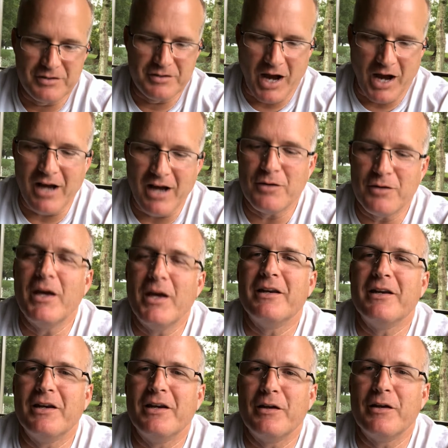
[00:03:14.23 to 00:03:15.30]

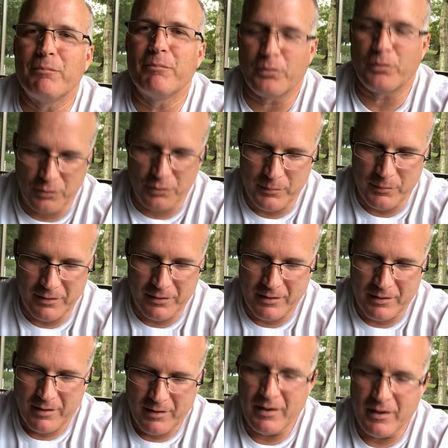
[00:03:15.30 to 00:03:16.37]
Document any improvement
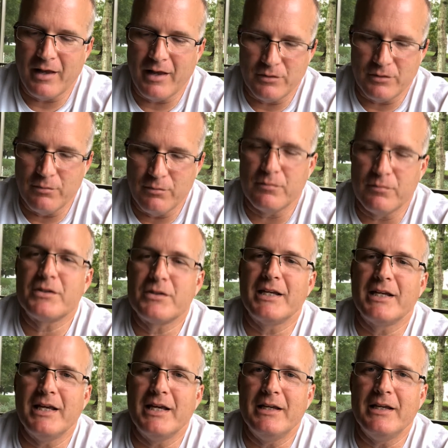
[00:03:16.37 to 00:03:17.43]
that you
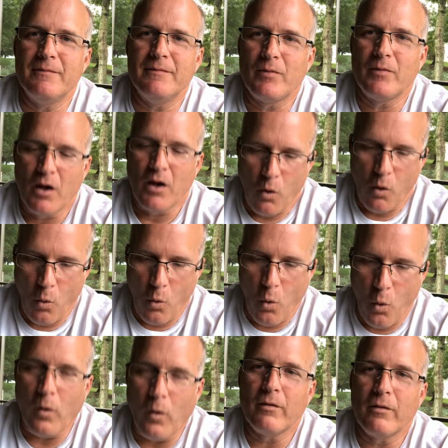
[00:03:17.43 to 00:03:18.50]
see
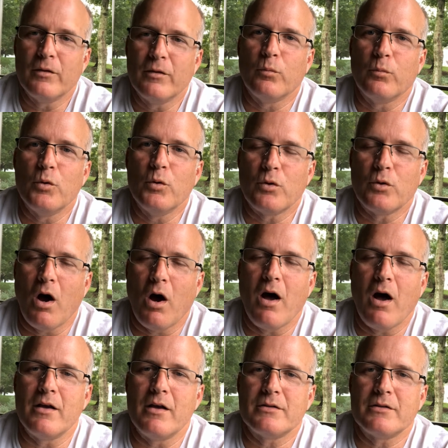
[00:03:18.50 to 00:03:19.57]
or the root
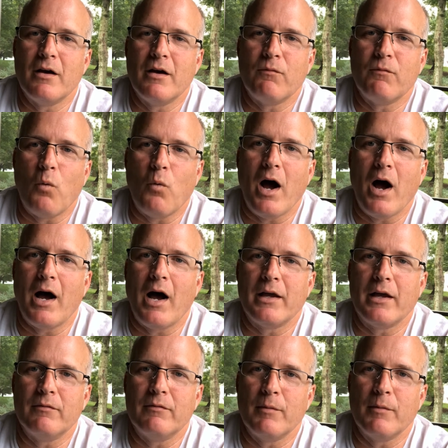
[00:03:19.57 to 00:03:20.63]
cause of
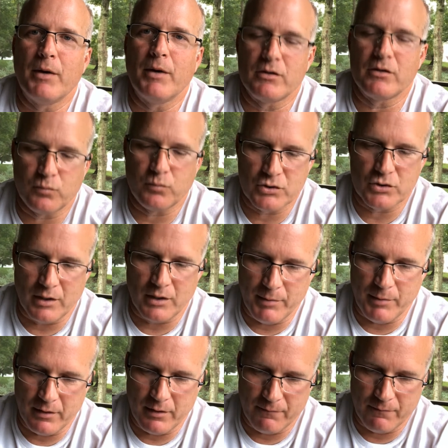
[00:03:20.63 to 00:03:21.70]
why the belts were
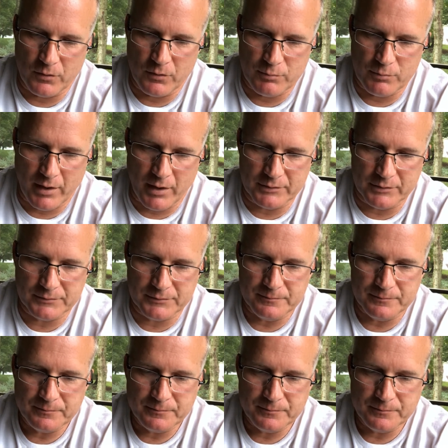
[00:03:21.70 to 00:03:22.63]
slipping in the first place.